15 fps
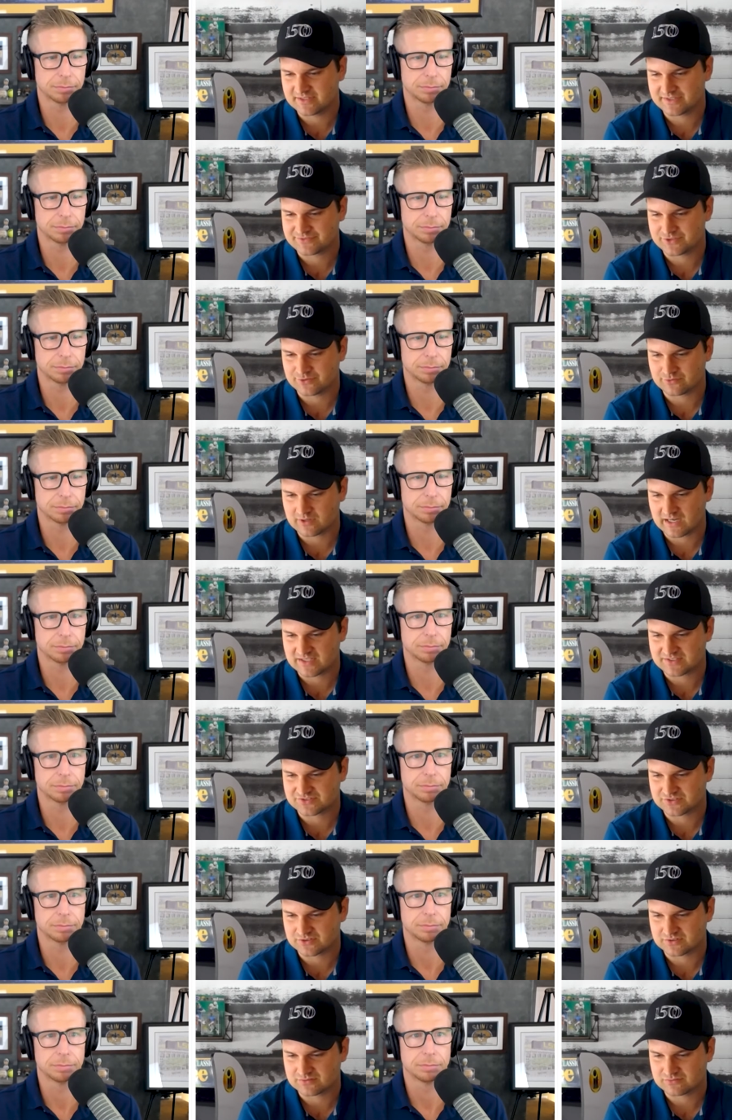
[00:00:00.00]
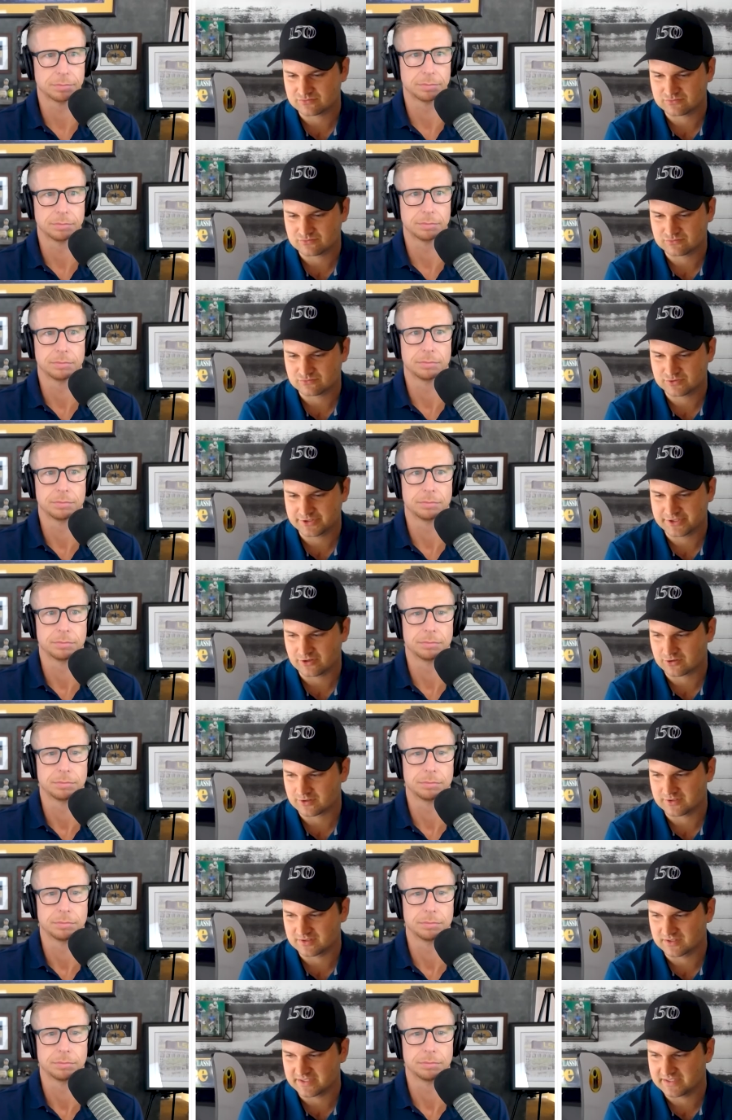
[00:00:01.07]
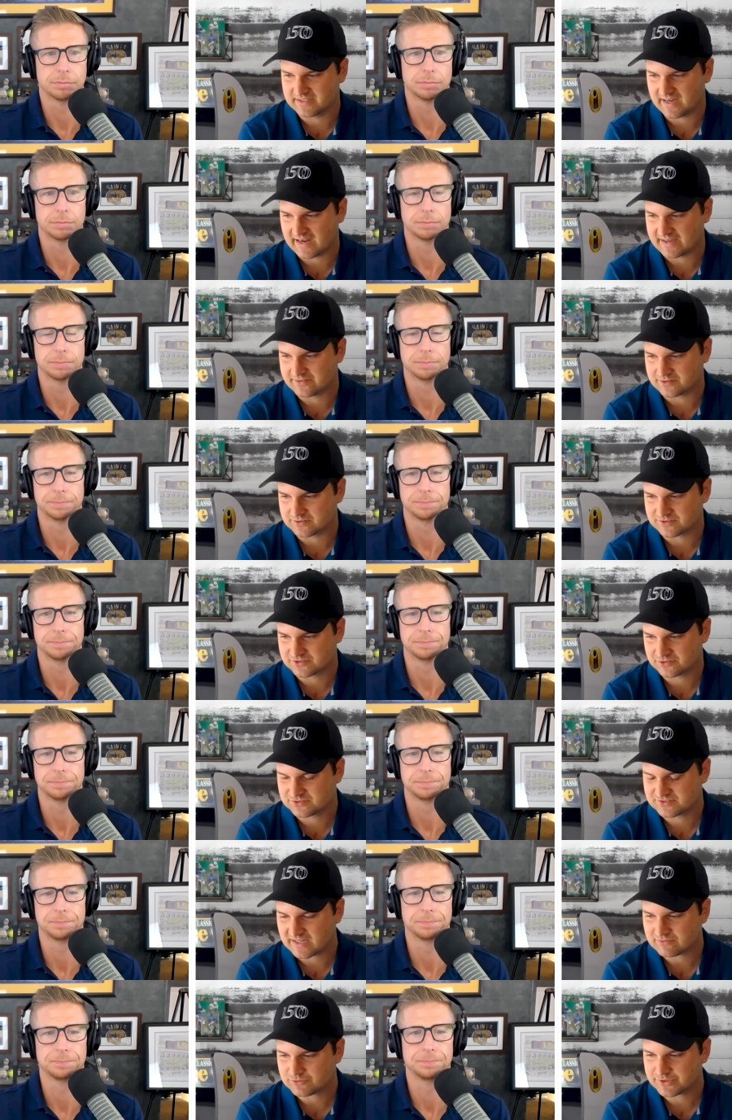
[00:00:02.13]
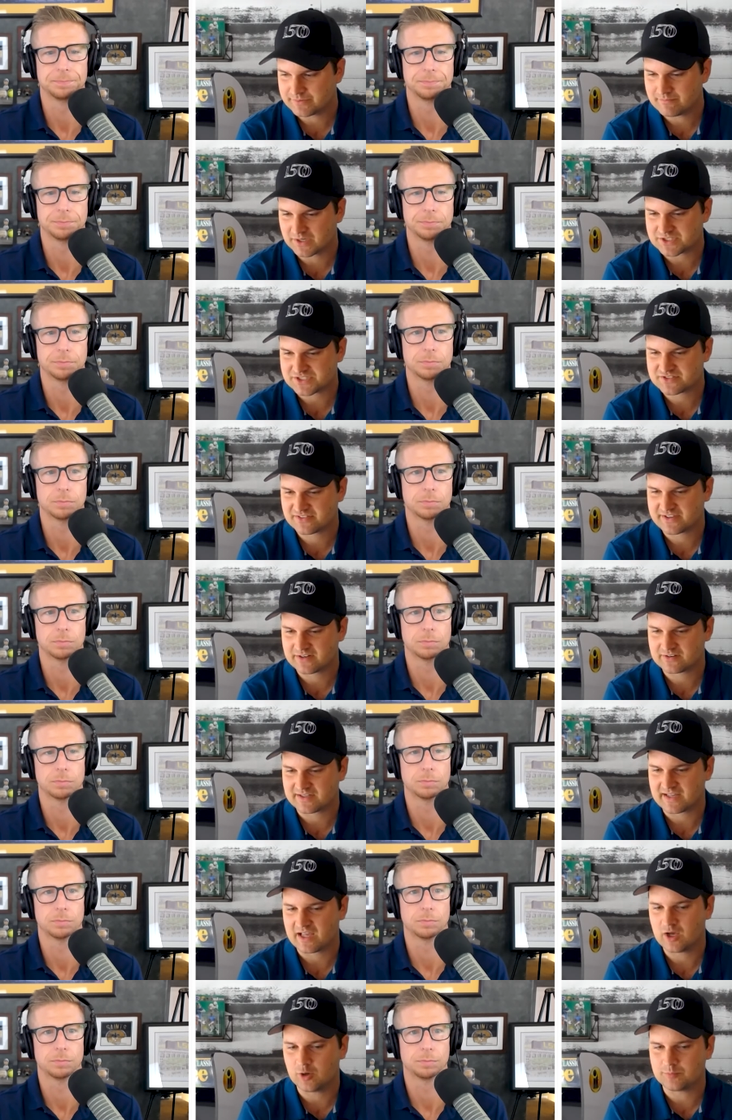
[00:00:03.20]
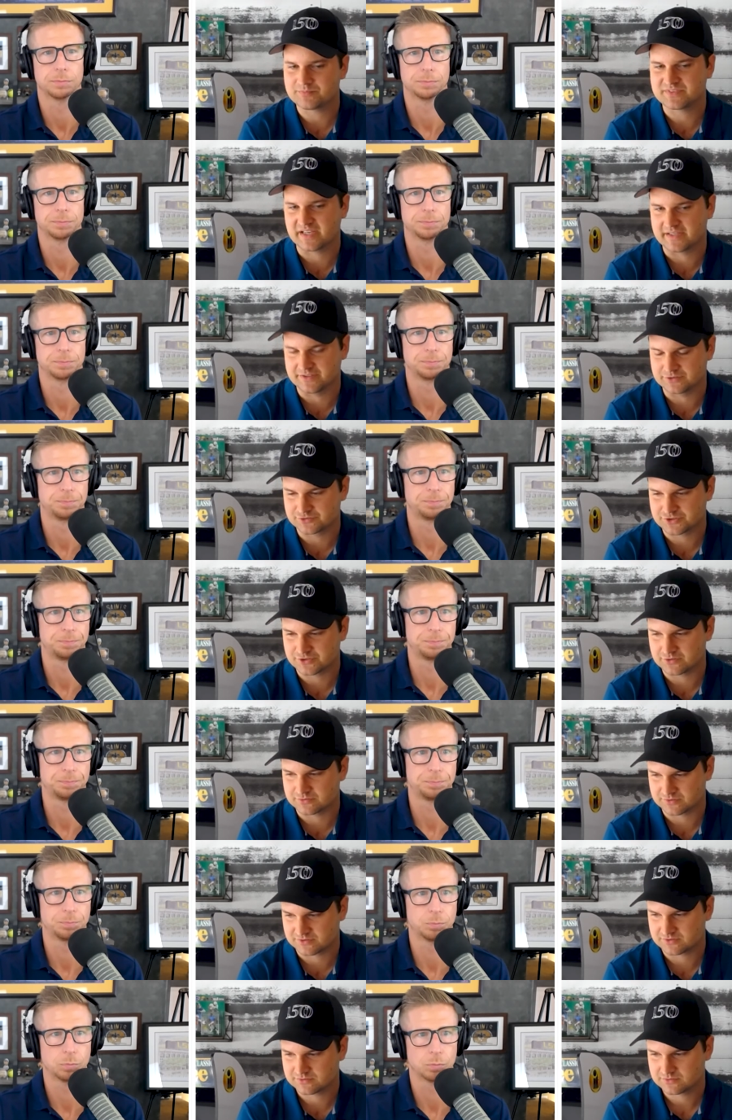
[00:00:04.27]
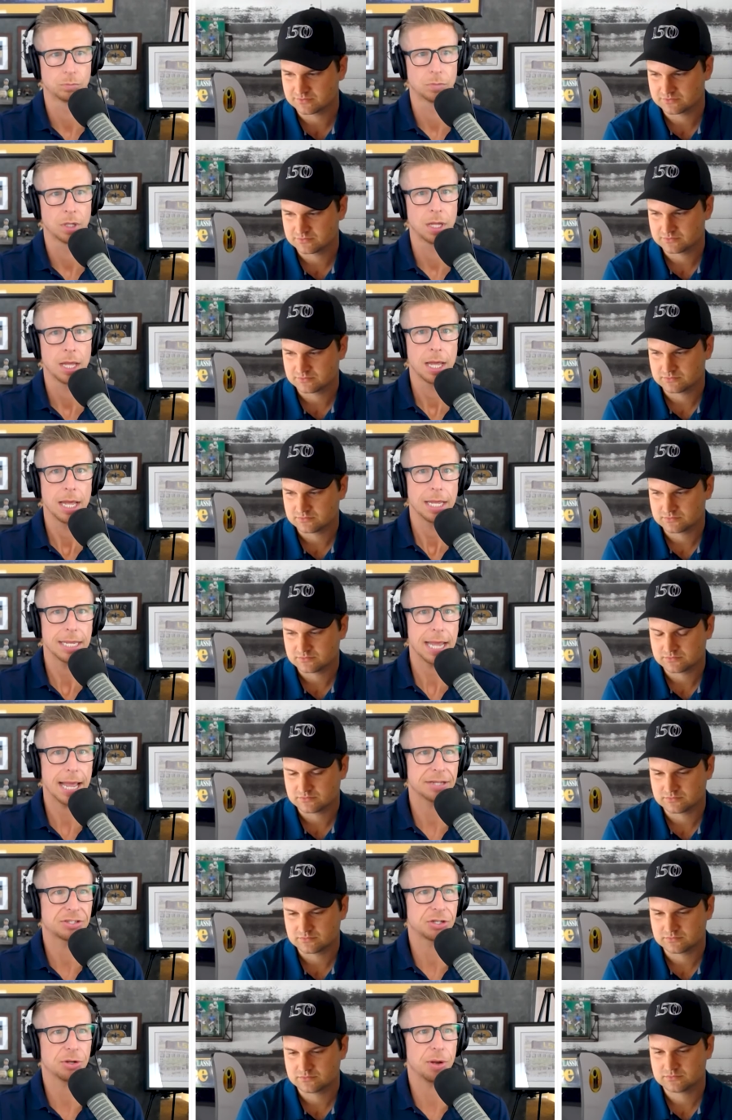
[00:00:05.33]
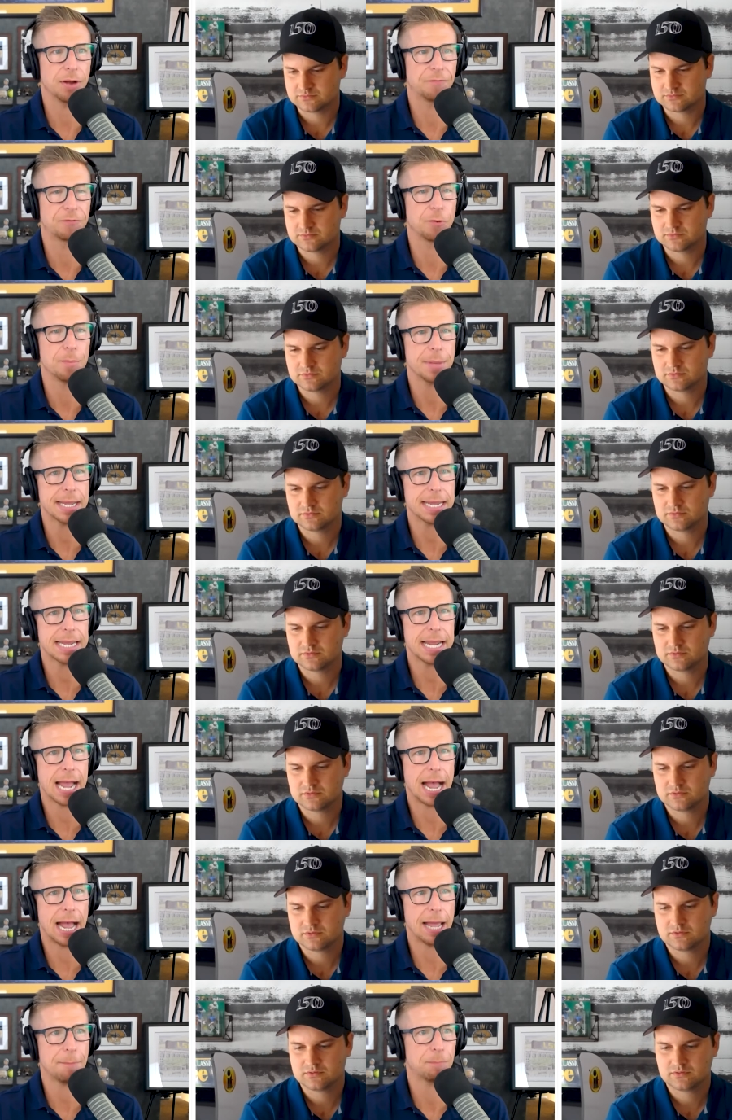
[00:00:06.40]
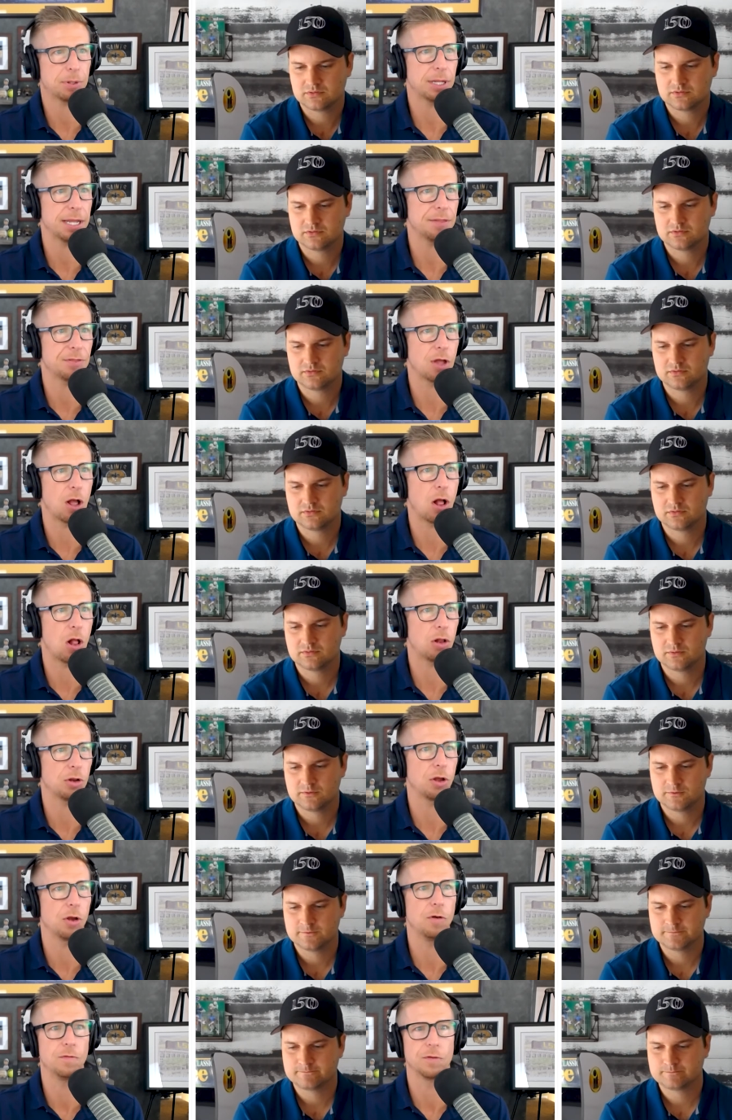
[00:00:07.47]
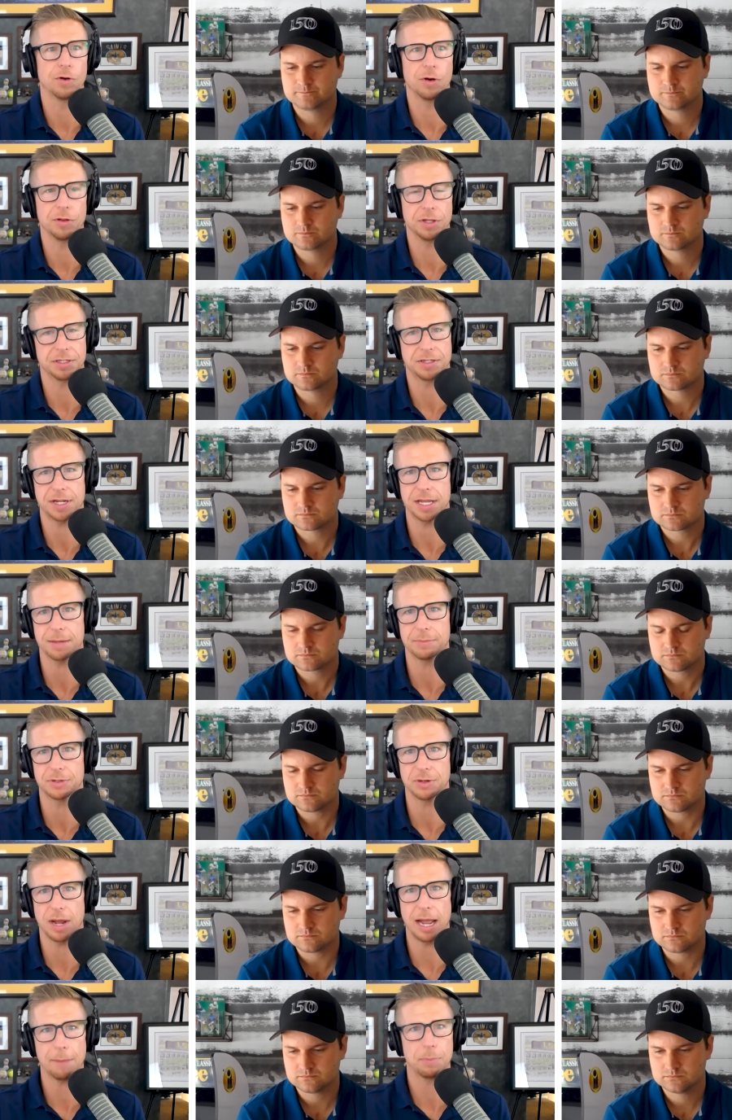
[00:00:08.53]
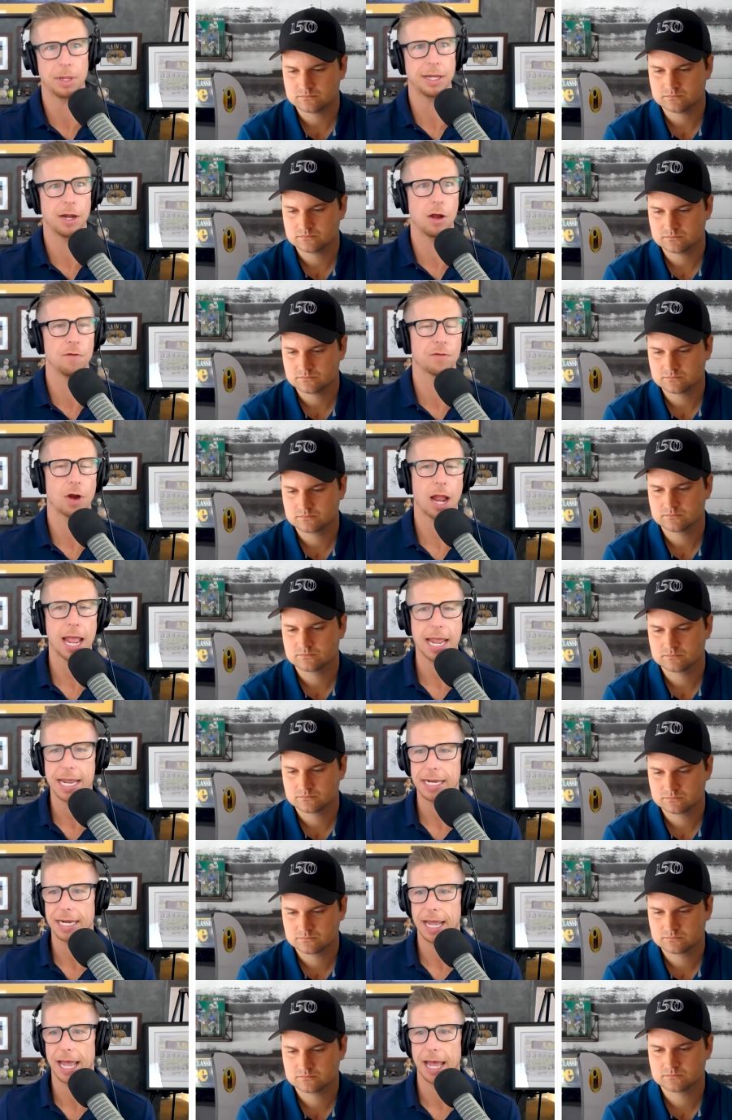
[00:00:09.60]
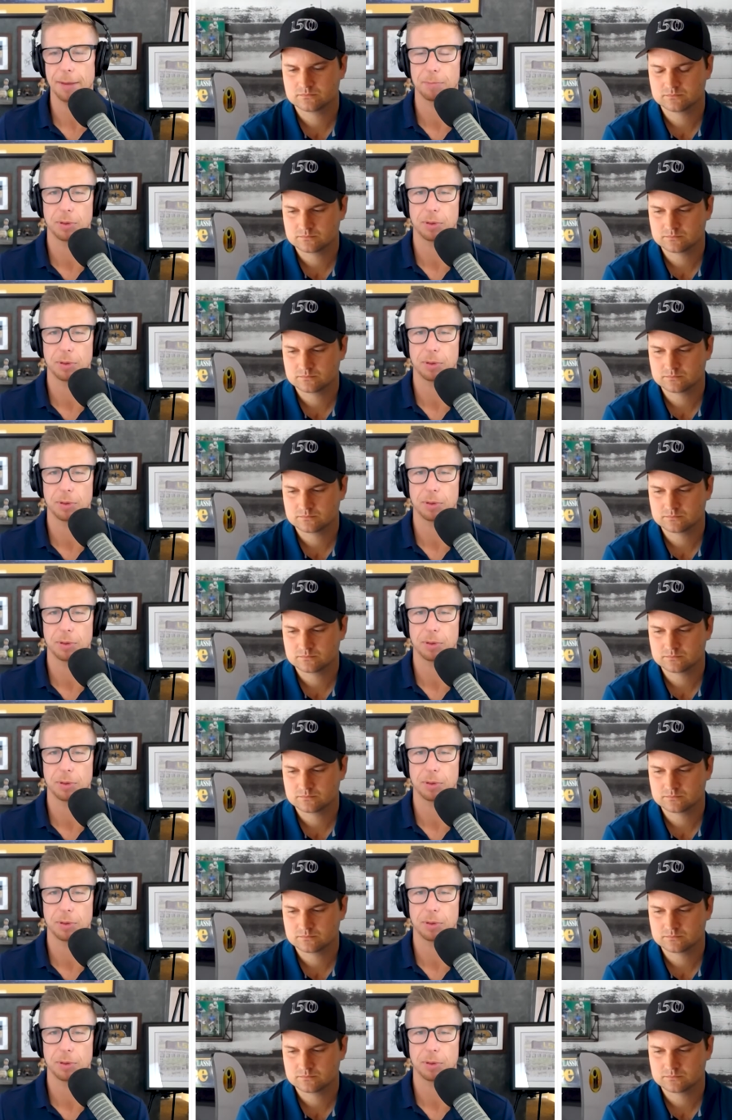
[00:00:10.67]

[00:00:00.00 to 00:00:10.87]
Speaker 1: left on the roster really aren't elite either. So there's not really much there to help Daniel Jones.
Speaker 2: Yeah, so for me, I played the alt over on this team. So I played over eight at